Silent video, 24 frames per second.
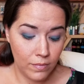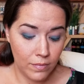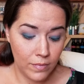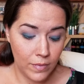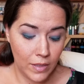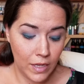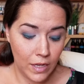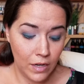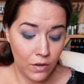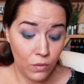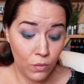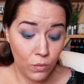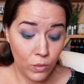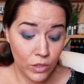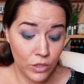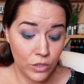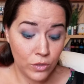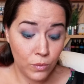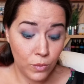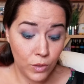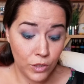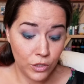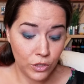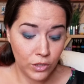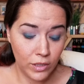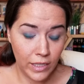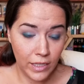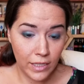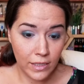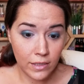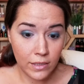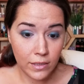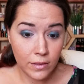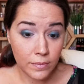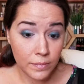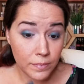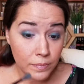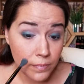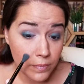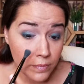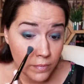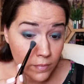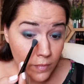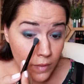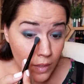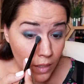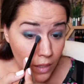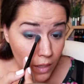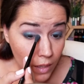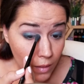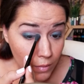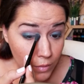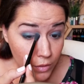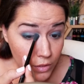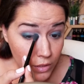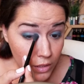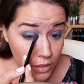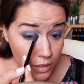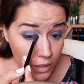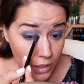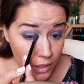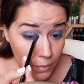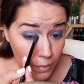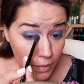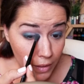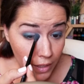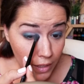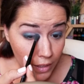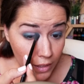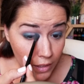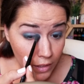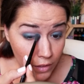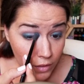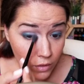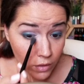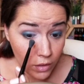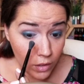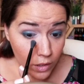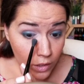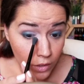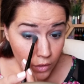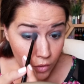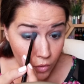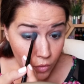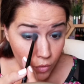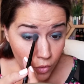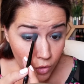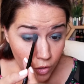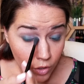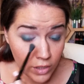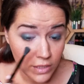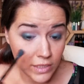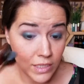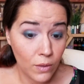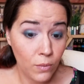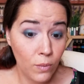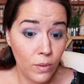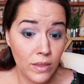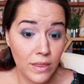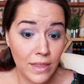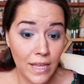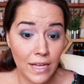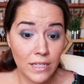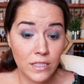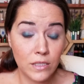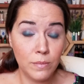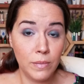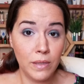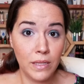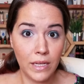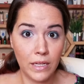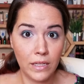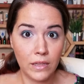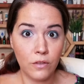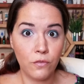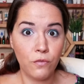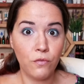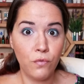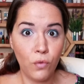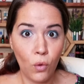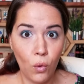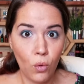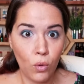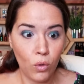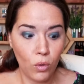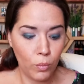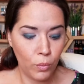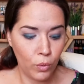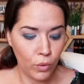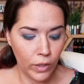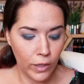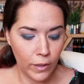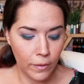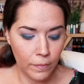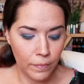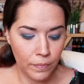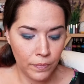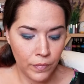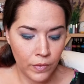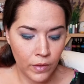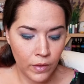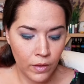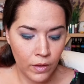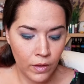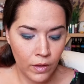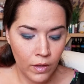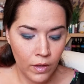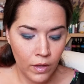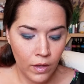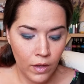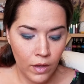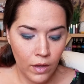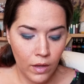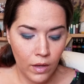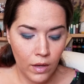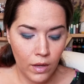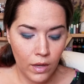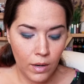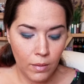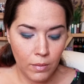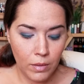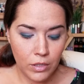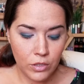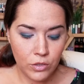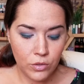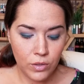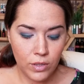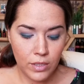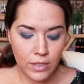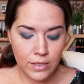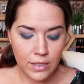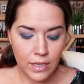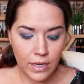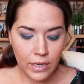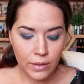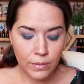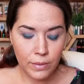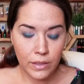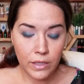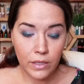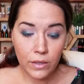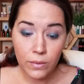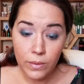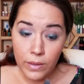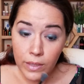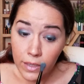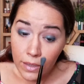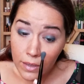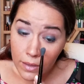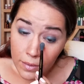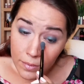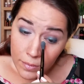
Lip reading: of Winter Wonderland. I'm just gonna keep adding in the inner corner because I want that to be like the focal point. And I'm gonna do this eye really quick.